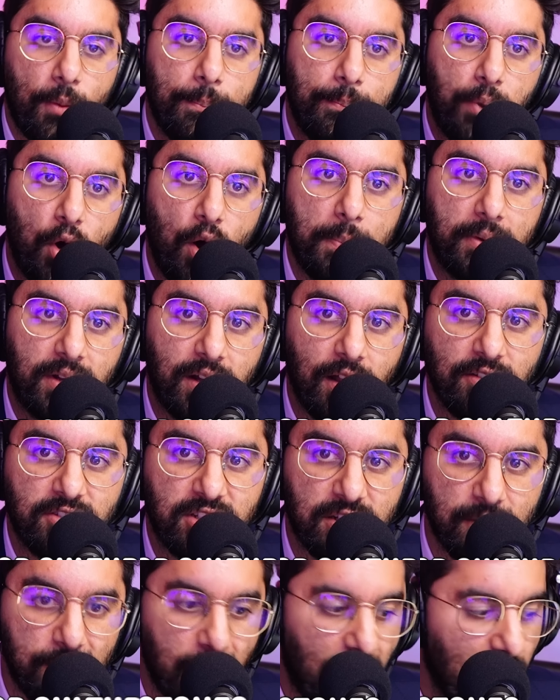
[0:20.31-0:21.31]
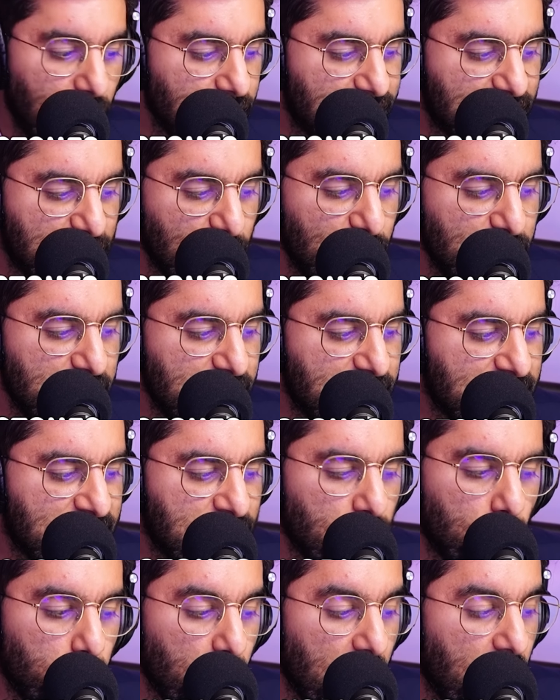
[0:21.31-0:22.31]
pop culture milestones
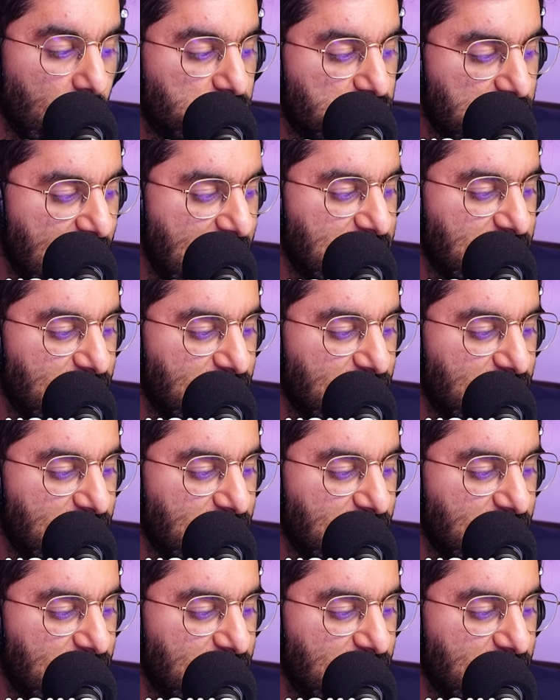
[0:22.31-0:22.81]
to world-changing